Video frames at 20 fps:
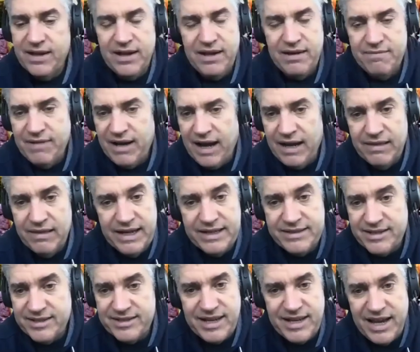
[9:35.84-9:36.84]
I like to
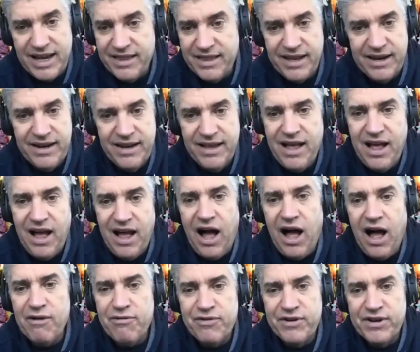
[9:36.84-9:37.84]
say that
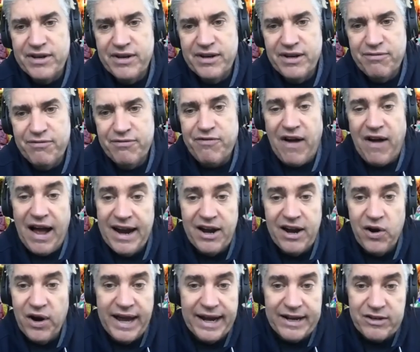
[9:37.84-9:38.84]
often fire
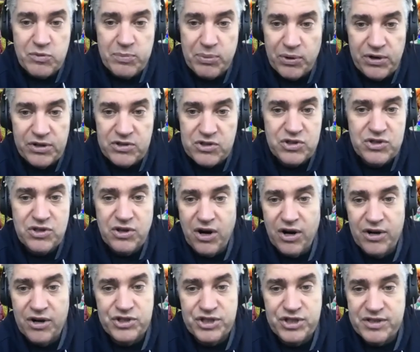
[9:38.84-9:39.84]
experts are
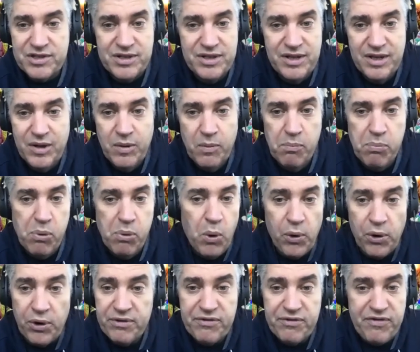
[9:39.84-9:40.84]
just
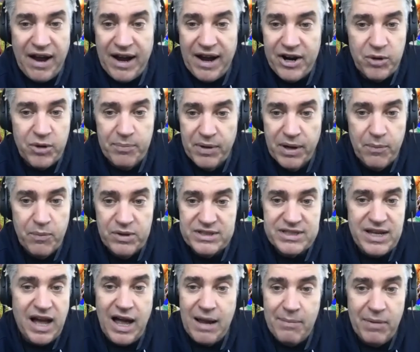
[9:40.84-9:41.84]
bored firemen with
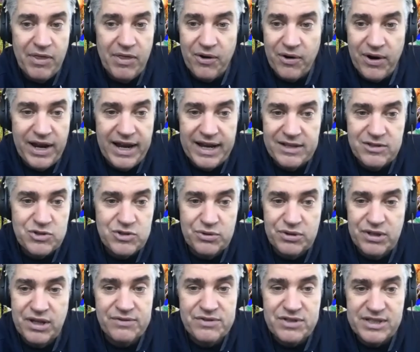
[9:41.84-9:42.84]
time on their hands who
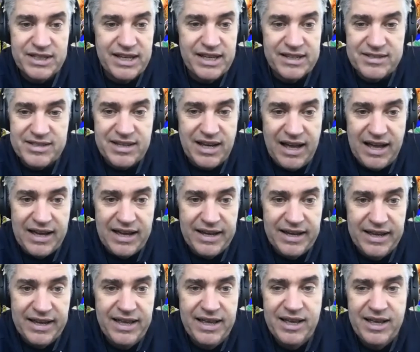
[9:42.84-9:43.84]
love CSI,
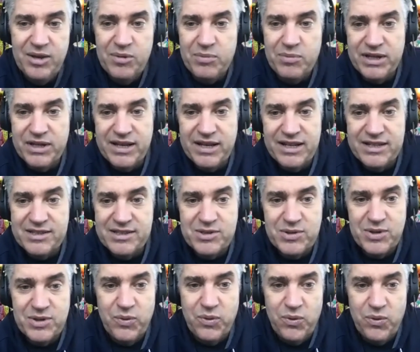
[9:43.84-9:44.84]
because
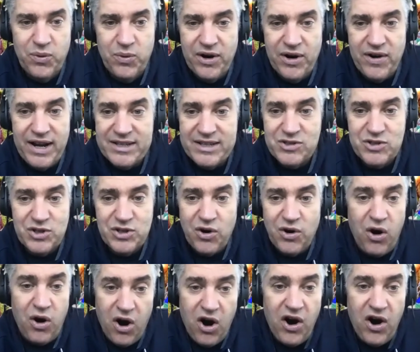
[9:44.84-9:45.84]
whereas there
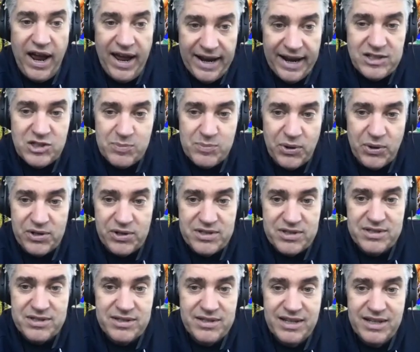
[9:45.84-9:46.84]
are
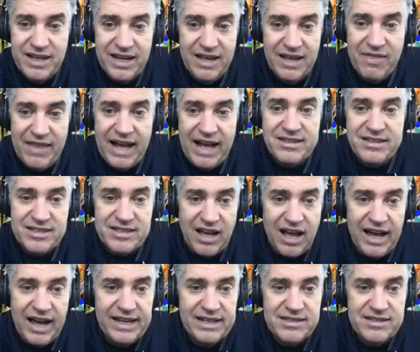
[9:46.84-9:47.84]
experts in that
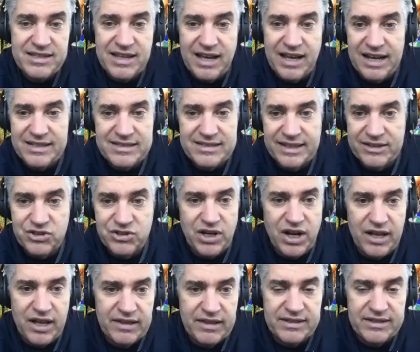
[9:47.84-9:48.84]
science, guys like
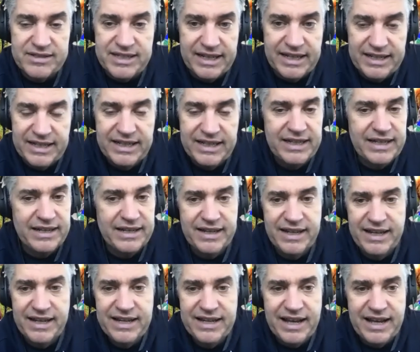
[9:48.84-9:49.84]
John Lentini and
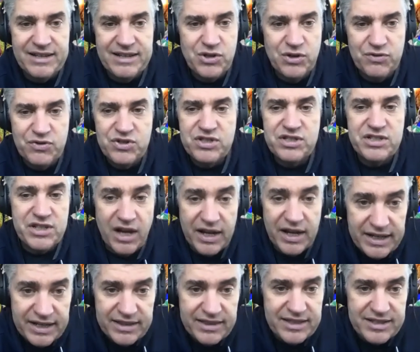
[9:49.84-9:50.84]
guys who've
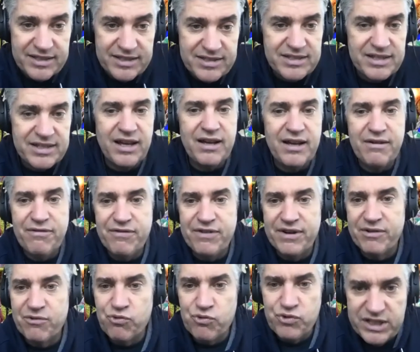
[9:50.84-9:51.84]
studied this stuff and
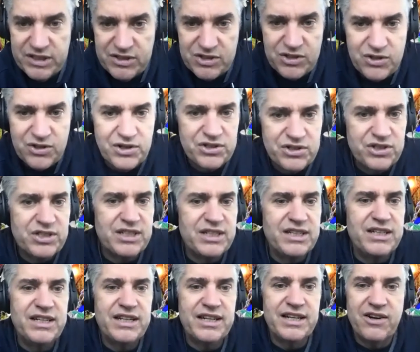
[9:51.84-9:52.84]
researched
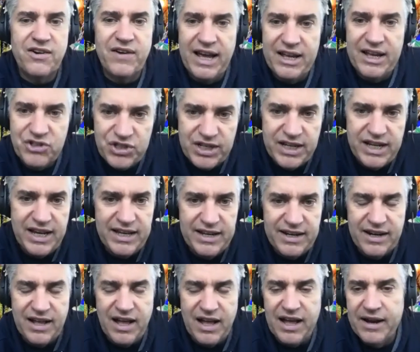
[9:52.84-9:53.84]
it and are educated
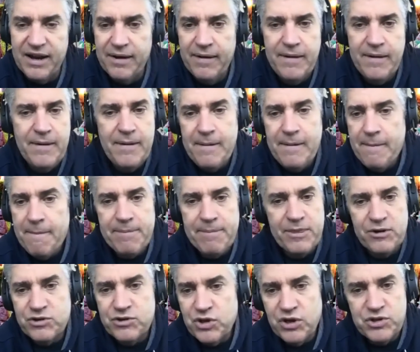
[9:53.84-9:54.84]
on it,
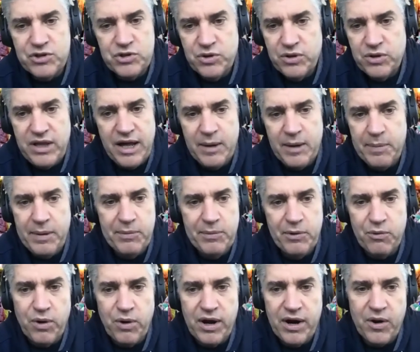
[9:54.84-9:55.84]
there's also a lot of people
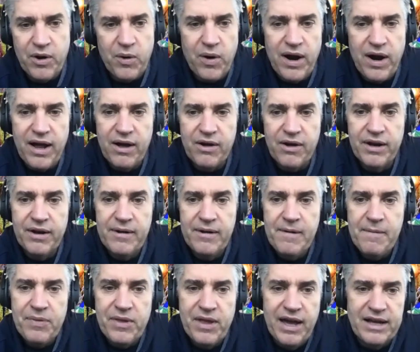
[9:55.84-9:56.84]
running around
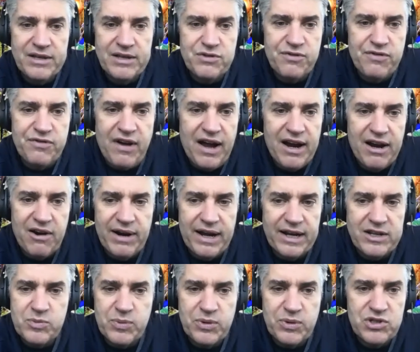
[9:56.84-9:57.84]
as fire
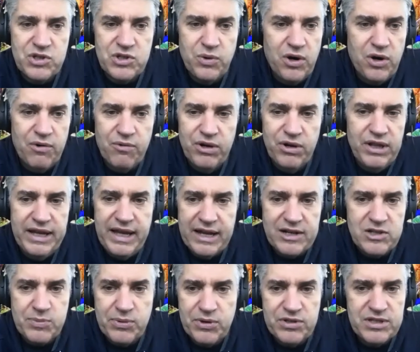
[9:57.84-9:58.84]
experts who aren't really
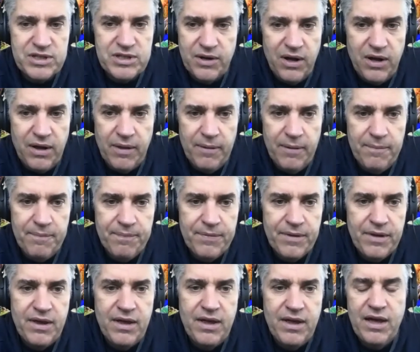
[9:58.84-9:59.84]
experts at all.
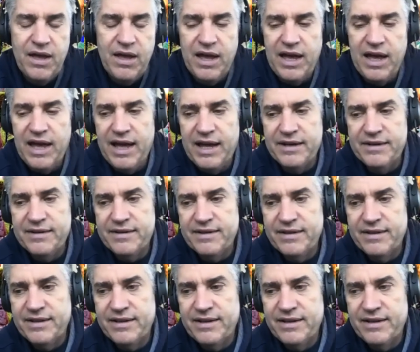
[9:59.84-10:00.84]
And
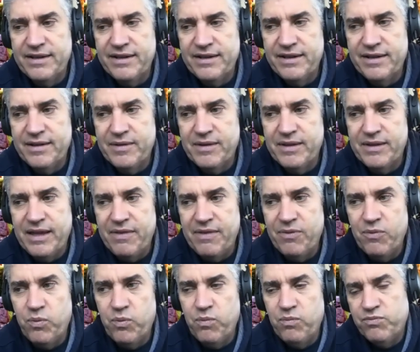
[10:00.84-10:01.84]
and
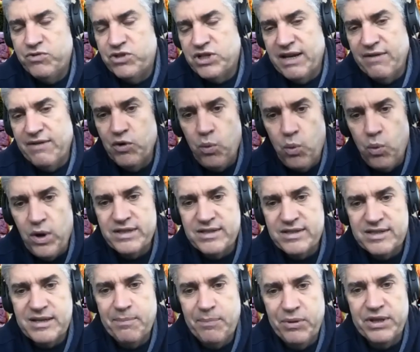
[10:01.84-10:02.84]
to give you one
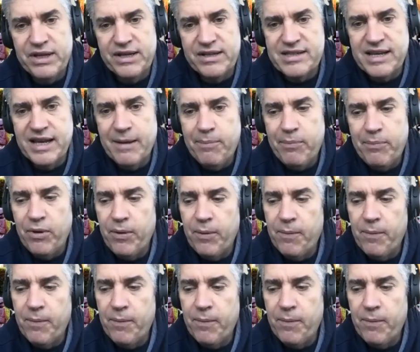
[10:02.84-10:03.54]
simple example,